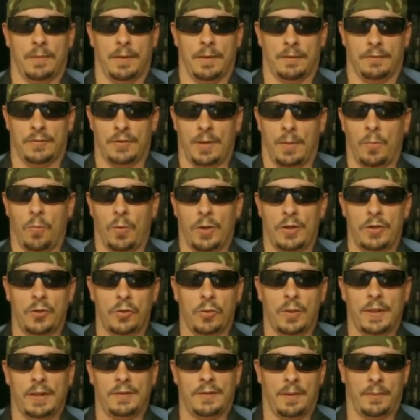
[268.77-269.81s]
if someone
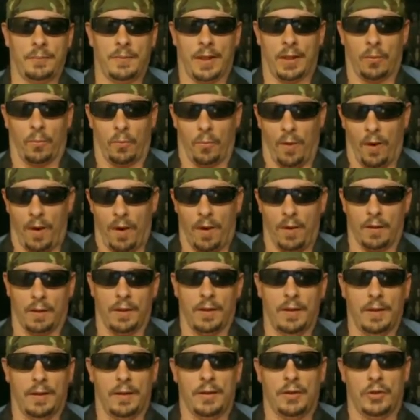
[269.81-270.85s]
doing something wrong,
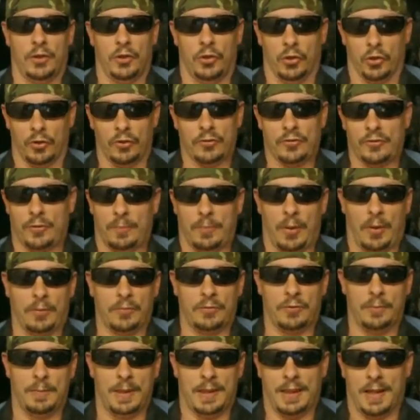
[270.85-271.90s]
you're
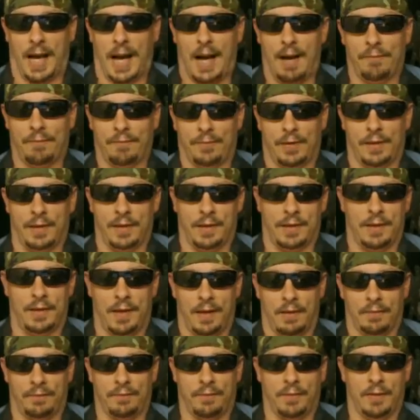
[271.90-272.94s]
supposed to be confident
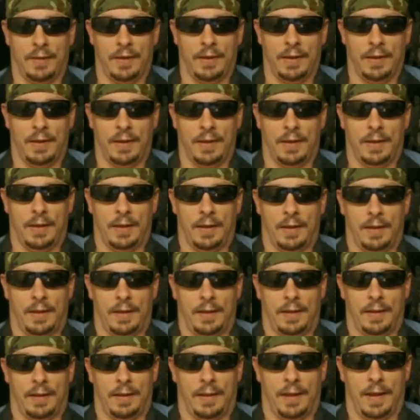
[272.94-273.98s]
enough
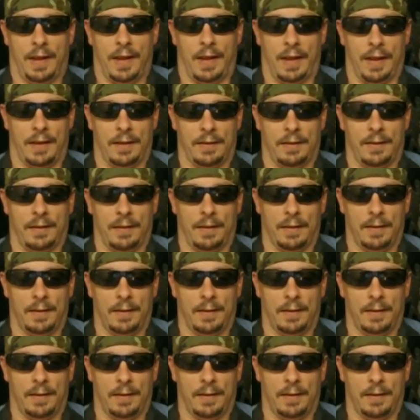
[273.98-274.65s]
and